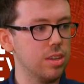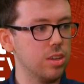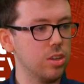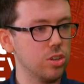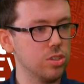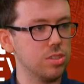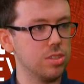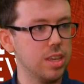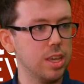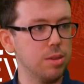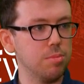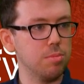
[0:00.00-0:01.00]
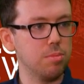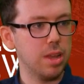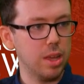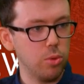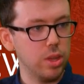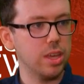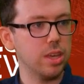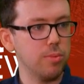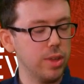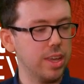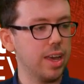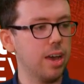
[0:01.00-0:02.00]
been good to see him playing week in,
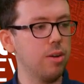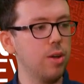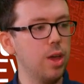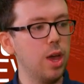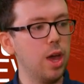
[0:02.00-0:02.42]
week out.